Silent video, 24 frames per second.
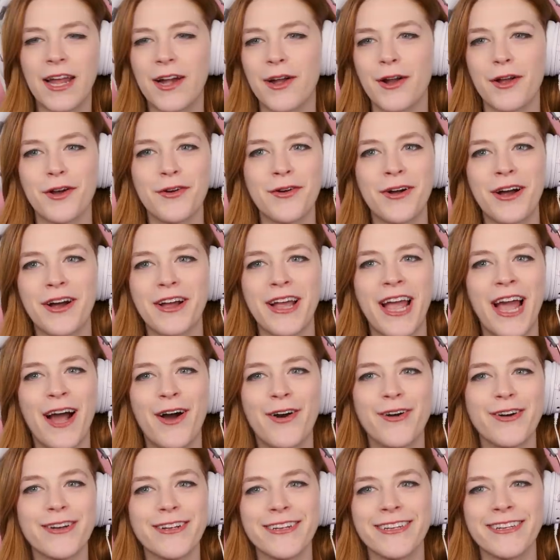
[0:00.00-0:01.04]
I don't know, hung
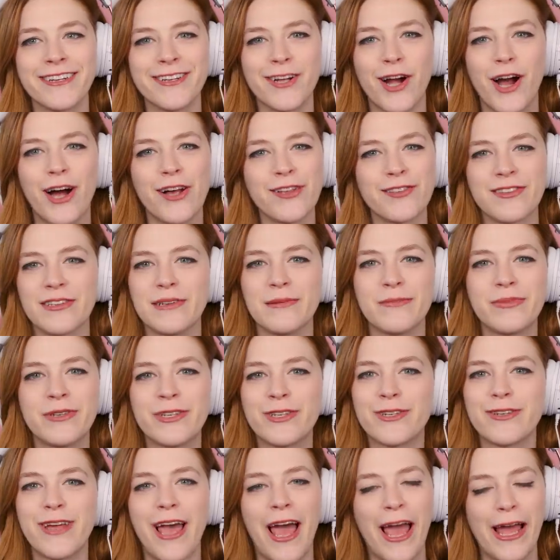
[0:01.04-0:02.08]
out and
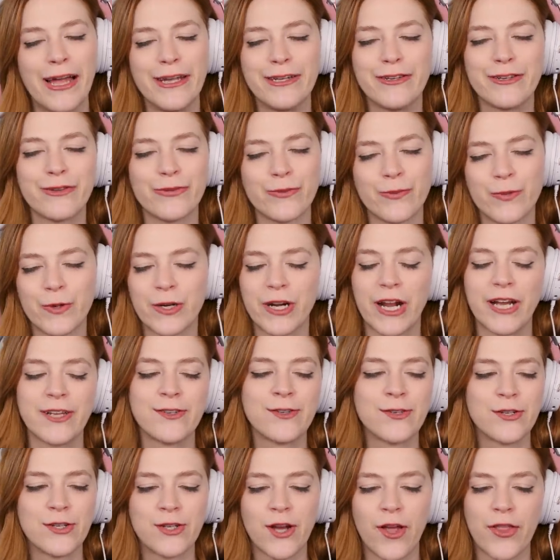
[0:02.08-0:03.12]
gossiped and were
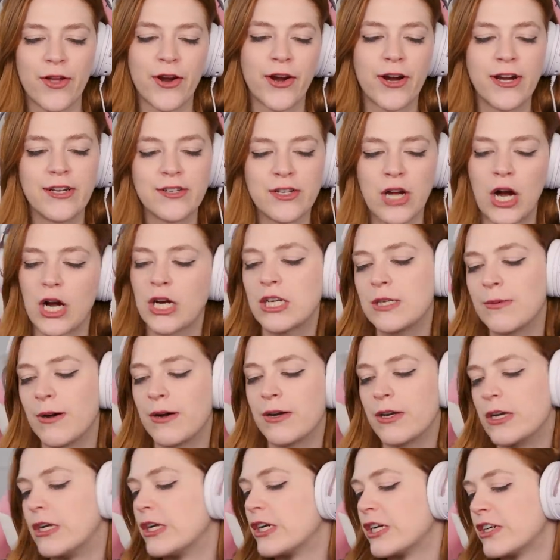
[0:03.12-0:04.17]
nice to each other and talked
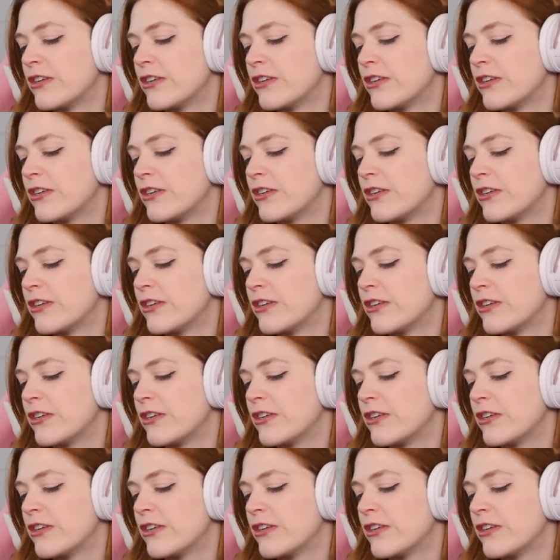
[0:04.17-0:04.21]
about New